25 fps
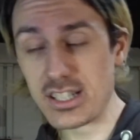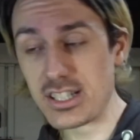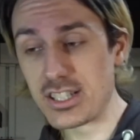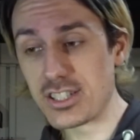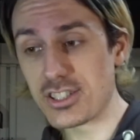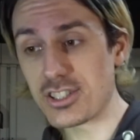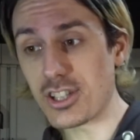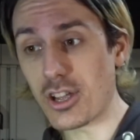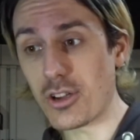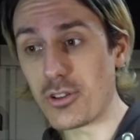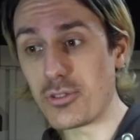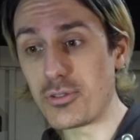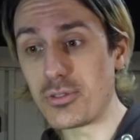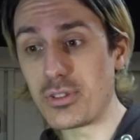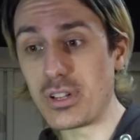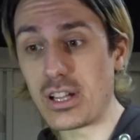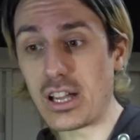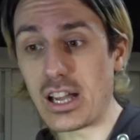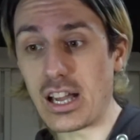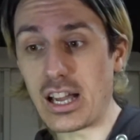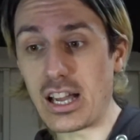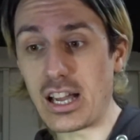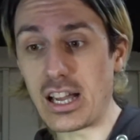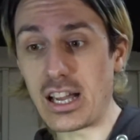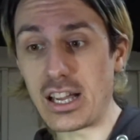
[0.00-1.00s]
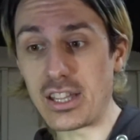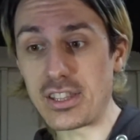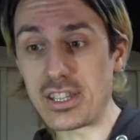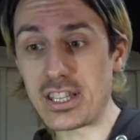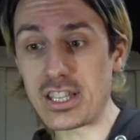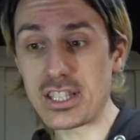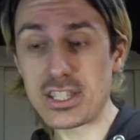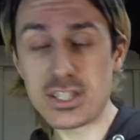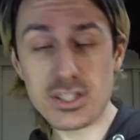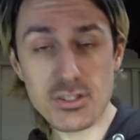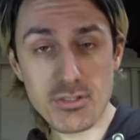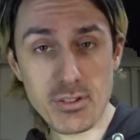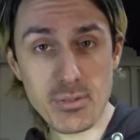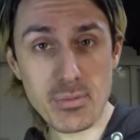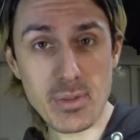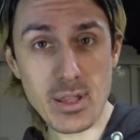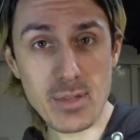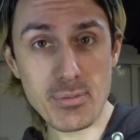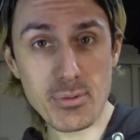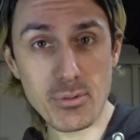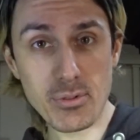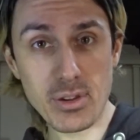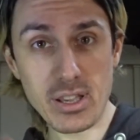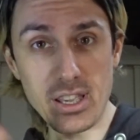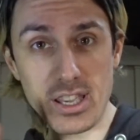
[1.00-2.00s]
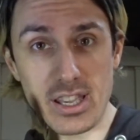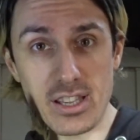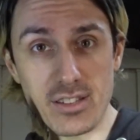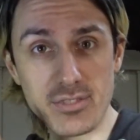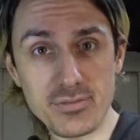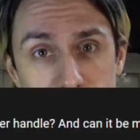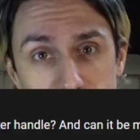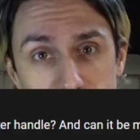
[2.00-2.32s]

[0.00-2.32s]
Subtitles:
So, these three people here,